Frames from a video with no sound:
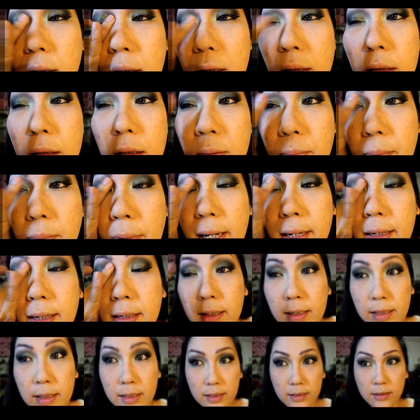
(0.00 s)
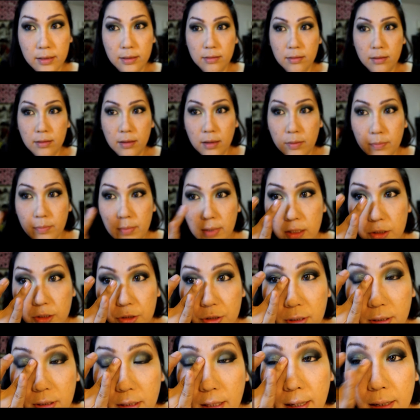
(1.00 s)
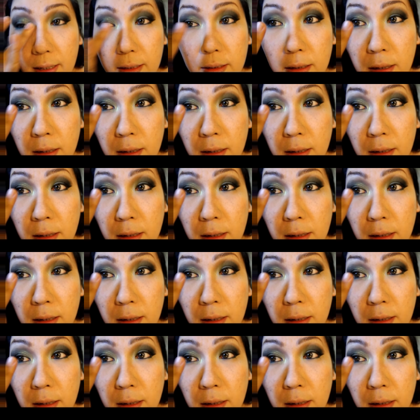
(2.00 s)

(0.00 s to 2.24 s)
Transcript: gonna pat it in and make sure that,